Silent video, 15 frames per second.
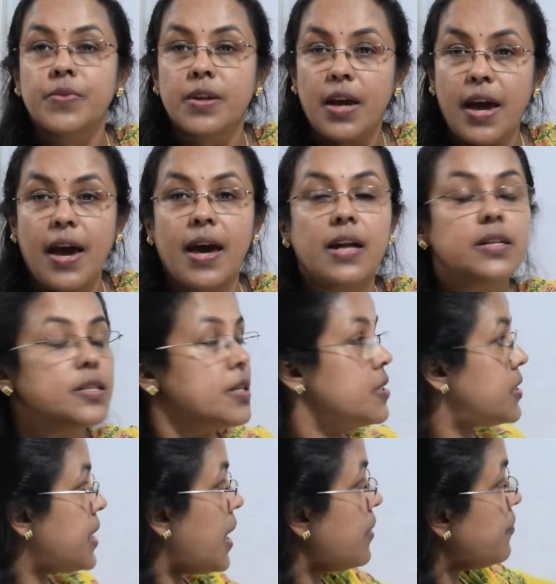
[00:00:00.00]
And
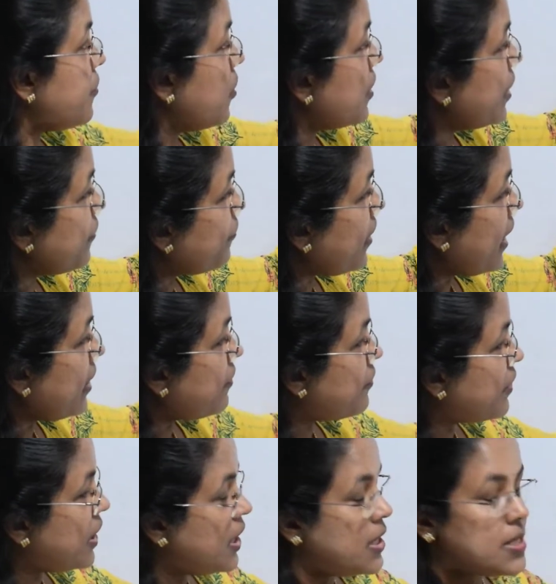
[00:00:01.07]
tan 45
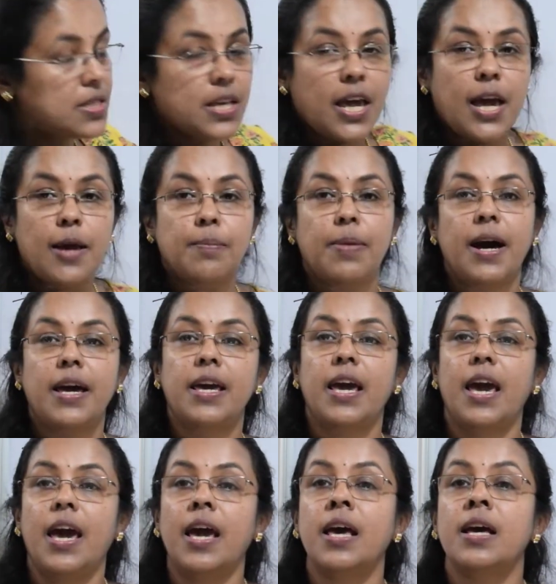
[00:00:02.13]
is A by
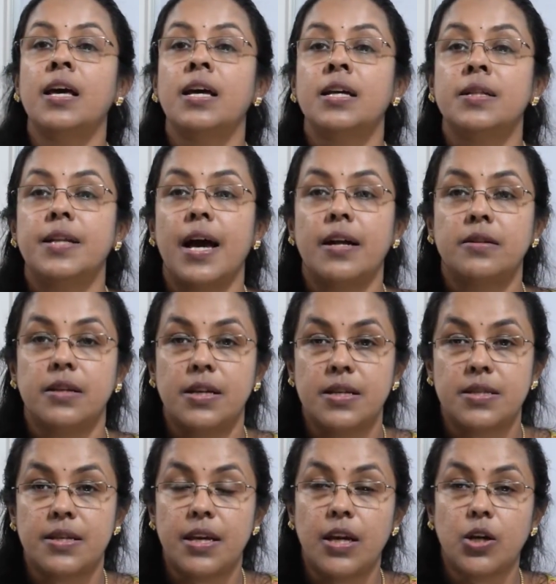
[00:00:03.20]
A. That
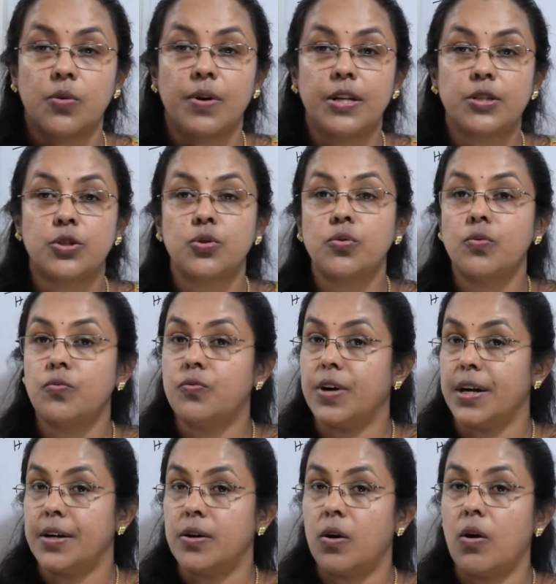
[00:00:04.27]
is equal to
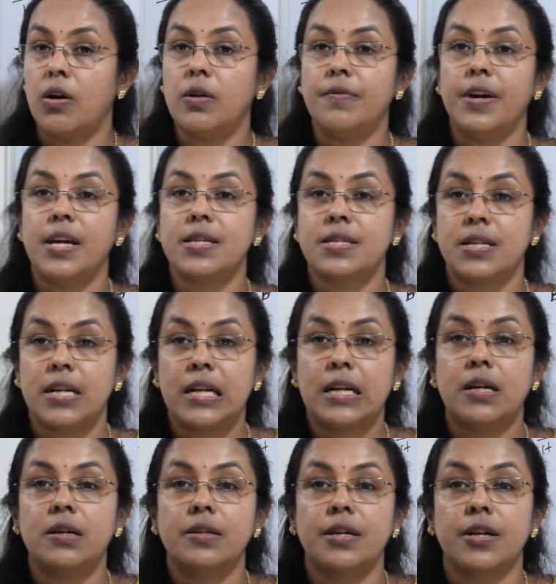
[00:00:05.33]
1. Always
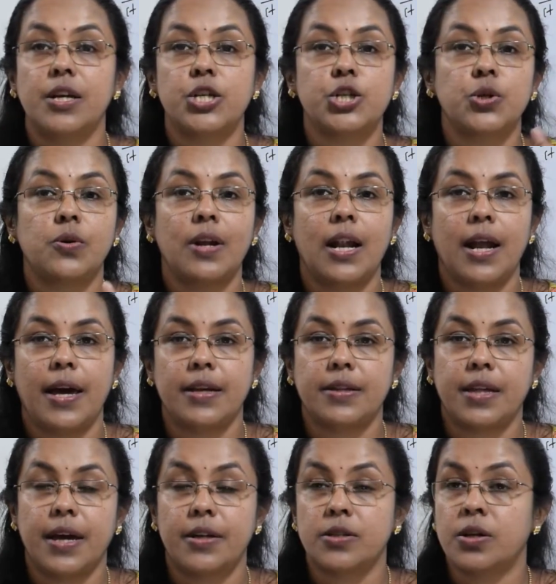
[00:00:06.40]
learn the ratio like
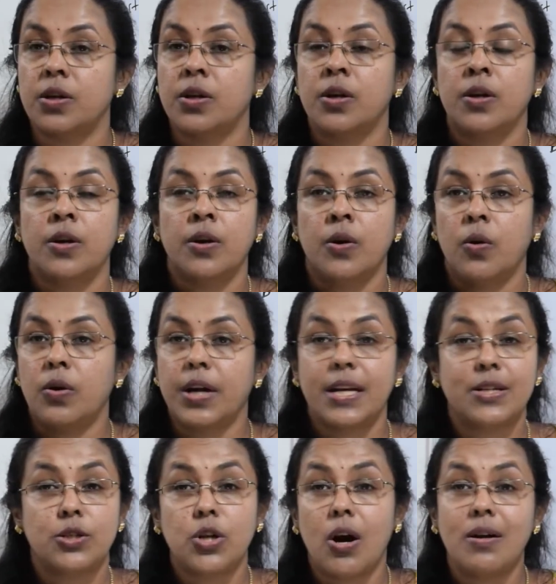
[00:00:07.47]
that.
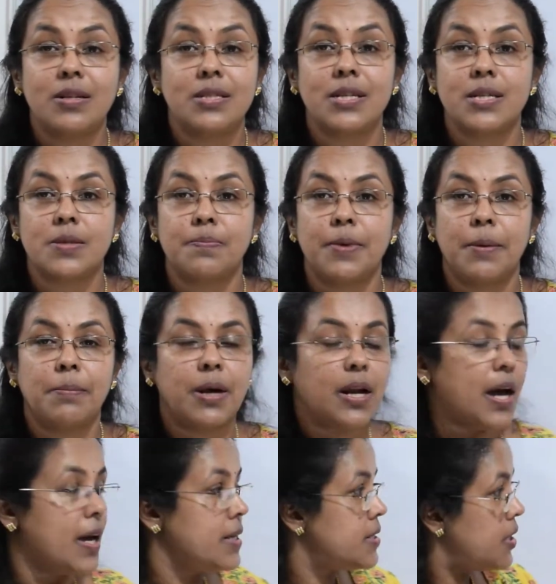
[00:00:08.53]
Okay, don't just
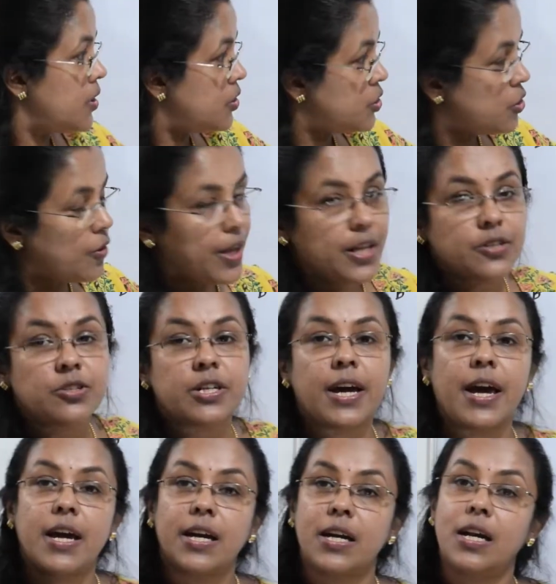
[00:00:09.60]
memorize. Draw a
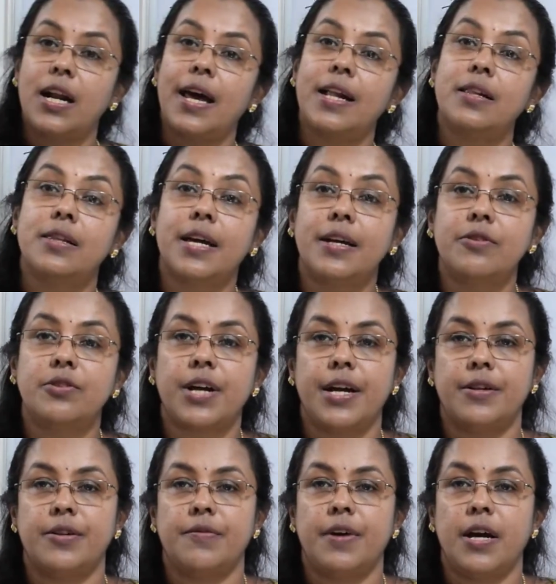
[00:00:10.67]
triangle and then
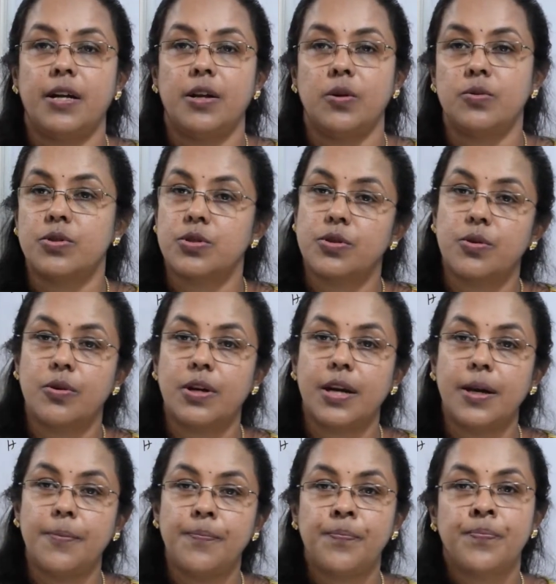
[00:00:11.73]
write the values.
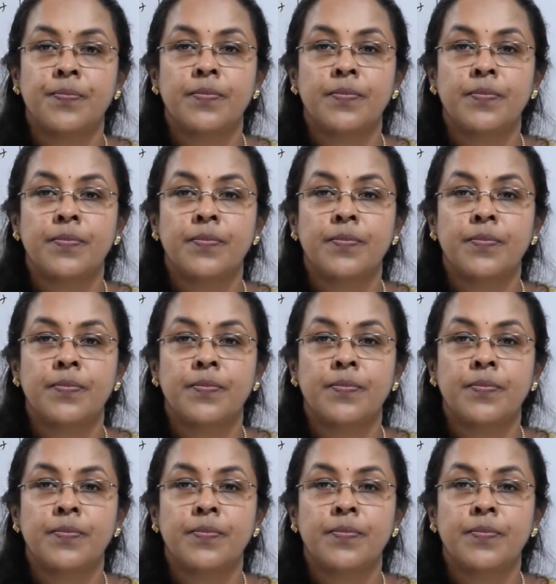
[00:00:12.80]
Okay.